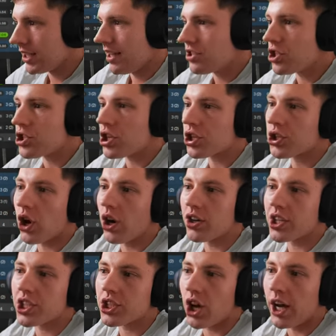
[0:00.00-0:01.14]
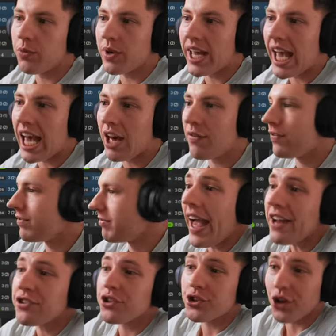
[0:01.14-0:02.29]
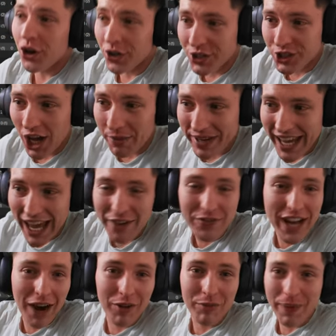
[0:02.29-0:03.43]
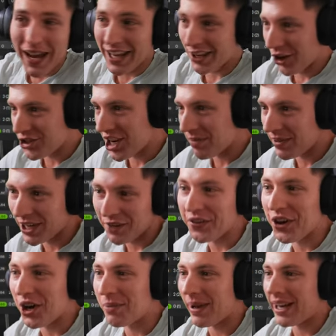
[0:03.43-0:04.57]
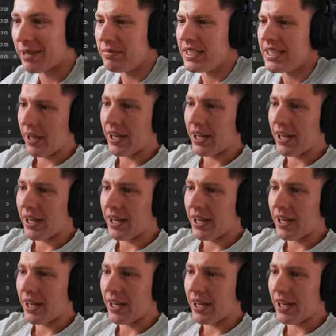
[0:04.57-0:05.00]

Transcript: This is the strongest side we have. That's the strongest side we have now with Balakotcha, but I forgot about him.